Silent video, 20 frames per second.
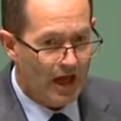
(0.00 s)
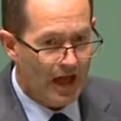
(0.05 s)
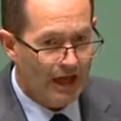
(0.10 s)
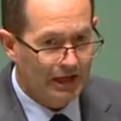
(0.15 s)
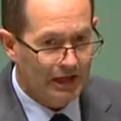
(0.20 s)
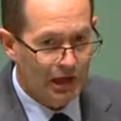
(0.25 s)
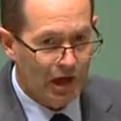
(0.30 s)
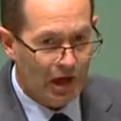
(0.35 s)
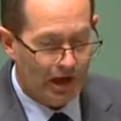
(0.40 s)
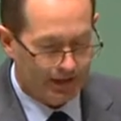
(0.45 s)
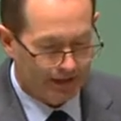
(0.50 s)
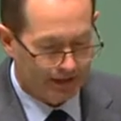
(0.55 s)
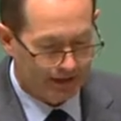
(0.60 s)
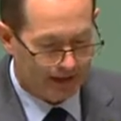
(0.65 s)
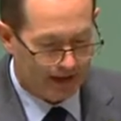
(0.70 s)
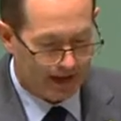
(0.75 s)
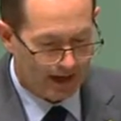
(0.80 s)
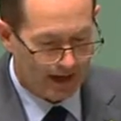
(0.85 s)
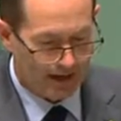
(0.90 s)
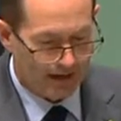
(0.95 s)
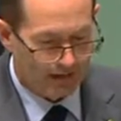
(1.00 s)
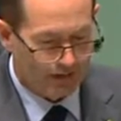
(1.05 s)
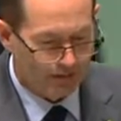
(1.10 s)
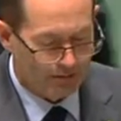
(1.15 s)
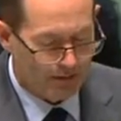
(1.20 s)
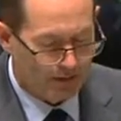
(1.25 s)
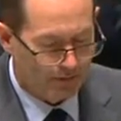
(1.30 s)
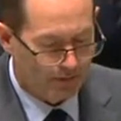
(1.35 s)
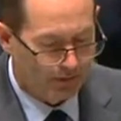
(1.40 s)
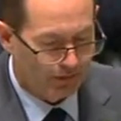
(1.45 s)
Unlike the
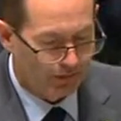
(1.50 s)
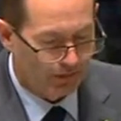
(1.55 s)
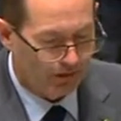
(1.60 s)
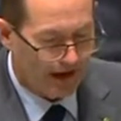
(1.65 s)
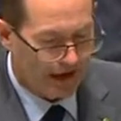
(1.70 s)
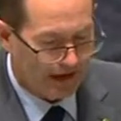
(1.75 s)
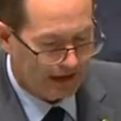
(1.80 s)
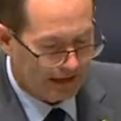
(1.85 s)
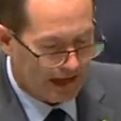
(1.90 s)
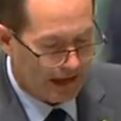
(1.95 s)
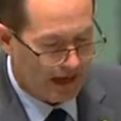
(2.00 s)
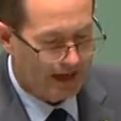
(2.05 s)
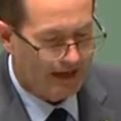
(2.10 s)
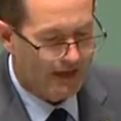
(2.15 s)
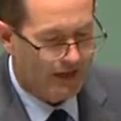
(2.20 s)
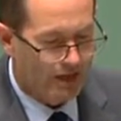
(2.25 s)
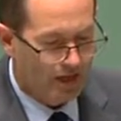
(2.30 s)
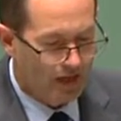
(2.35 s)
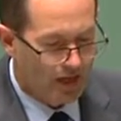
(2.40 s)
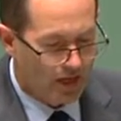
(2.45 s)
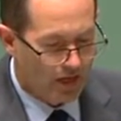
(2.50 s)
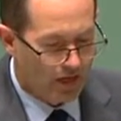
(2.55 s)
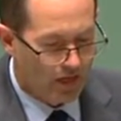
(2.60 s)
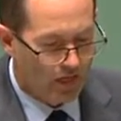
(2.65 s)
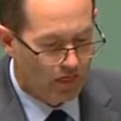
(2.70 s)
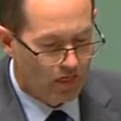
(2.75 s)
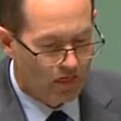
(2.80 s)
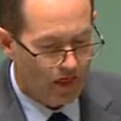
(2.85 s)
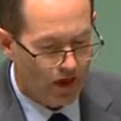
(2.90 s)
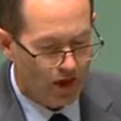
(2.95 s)
member for Adelaide,
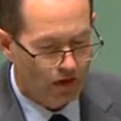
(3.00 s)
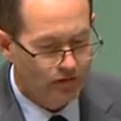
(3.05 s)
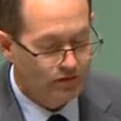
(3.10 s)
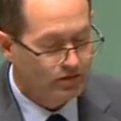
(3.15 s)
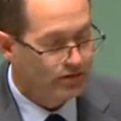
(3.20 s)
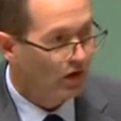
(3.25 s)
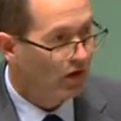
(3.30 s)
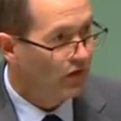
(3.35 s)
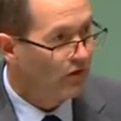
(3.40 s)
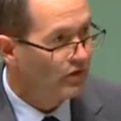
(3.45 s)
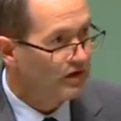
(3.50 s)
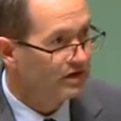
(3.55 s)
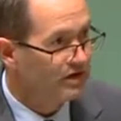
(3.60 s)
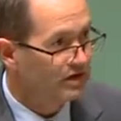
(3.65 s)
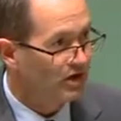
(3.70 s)
those on this